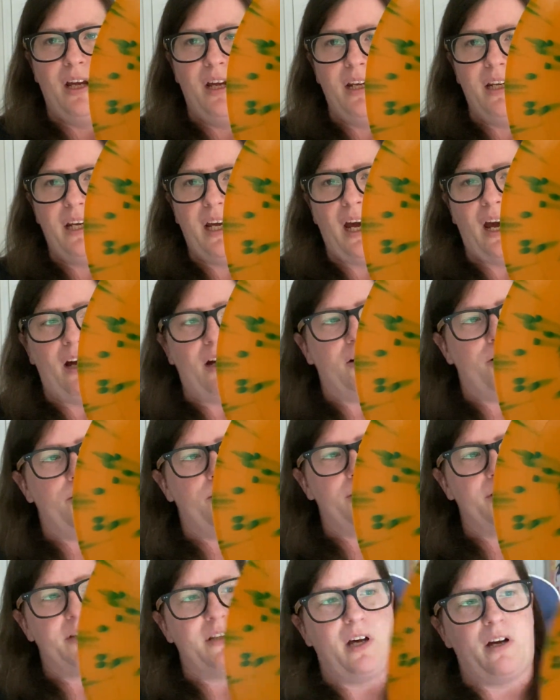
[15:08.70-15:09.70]
yeah,
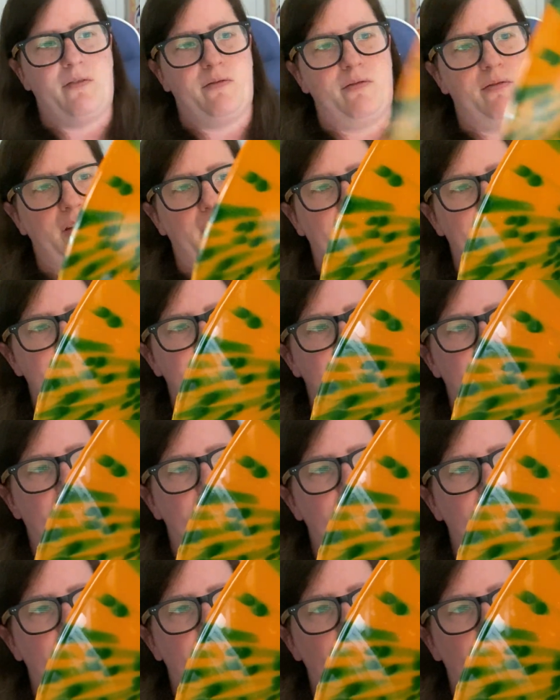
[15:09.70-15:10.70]
cool stuff. Like I said,
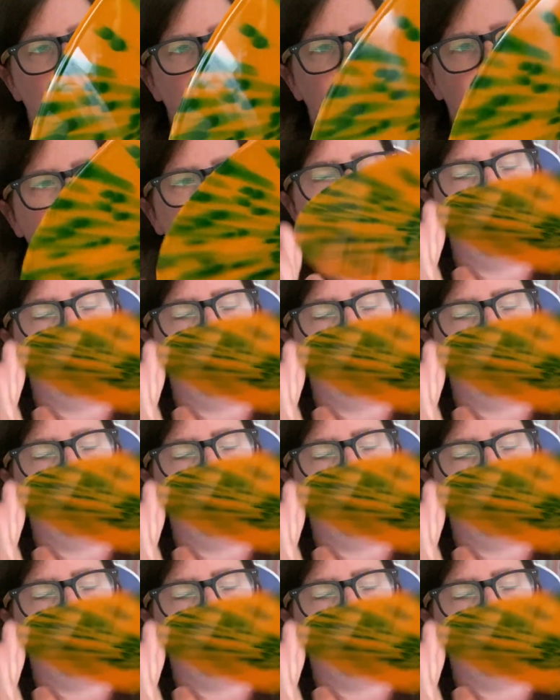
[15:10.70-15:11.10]
I've been on the hunt for